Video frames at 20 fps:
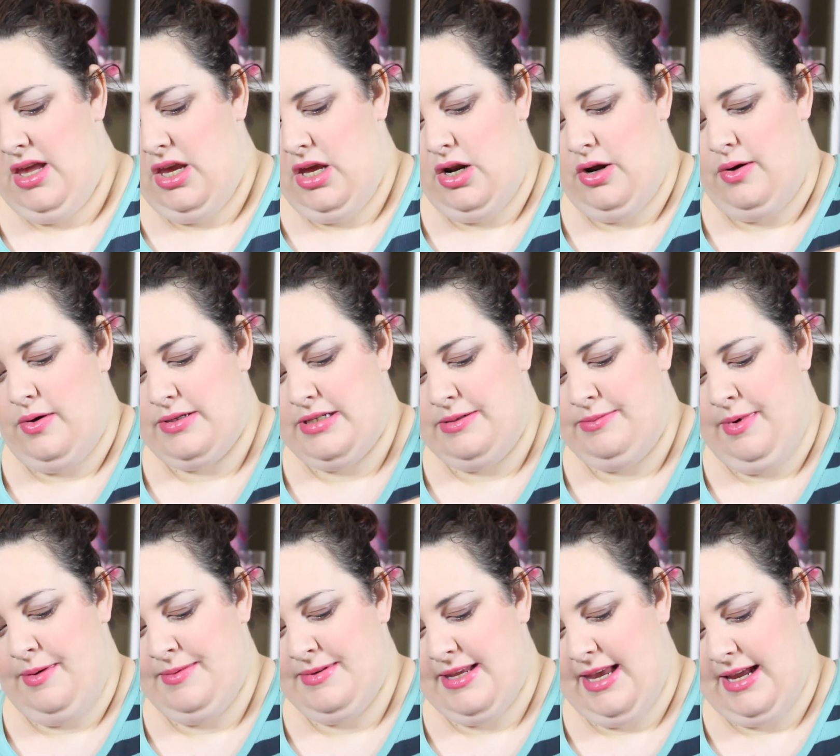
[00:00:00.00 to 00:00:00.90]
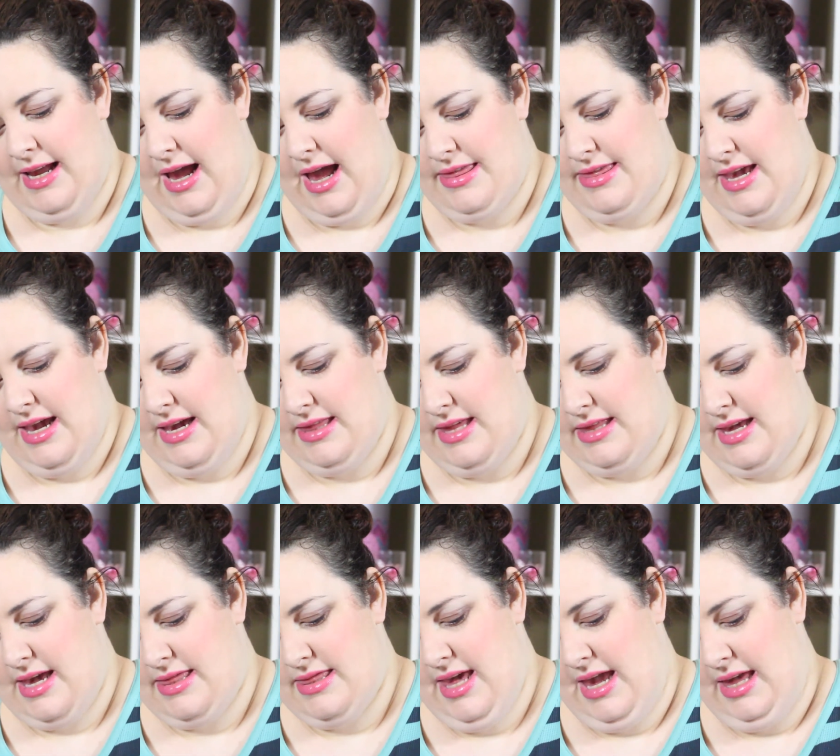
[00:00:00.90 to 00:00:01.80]
You know, sometimes like I think that
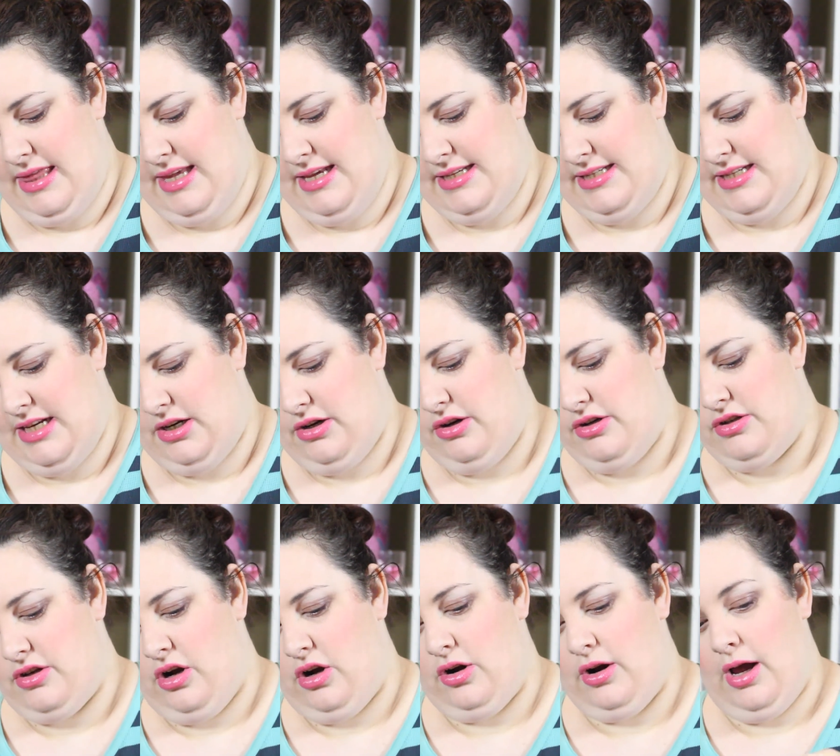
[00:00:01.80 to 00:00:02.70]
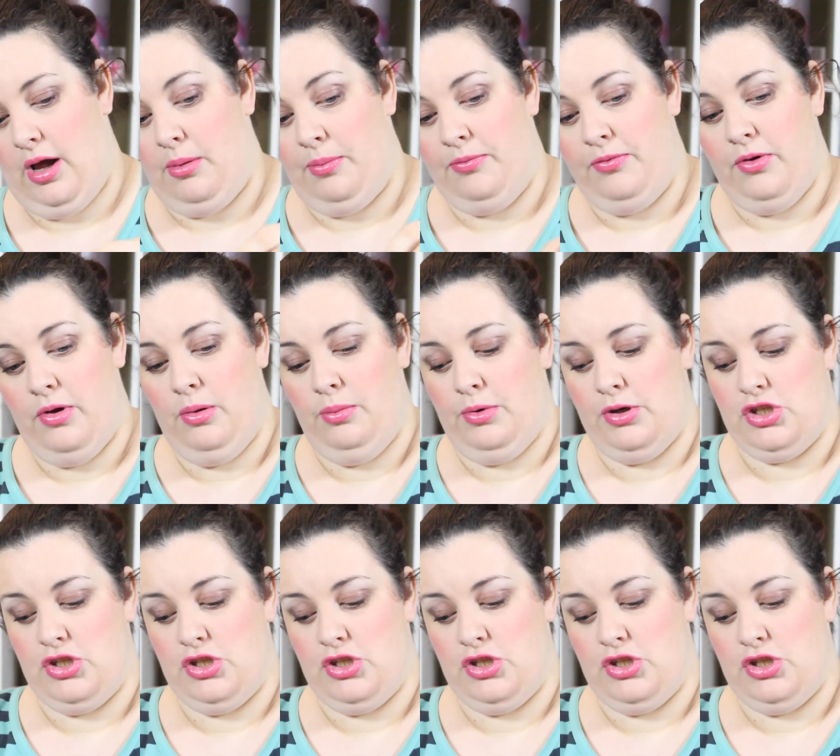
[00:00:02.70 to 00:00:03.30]
they think these stickers are helpful,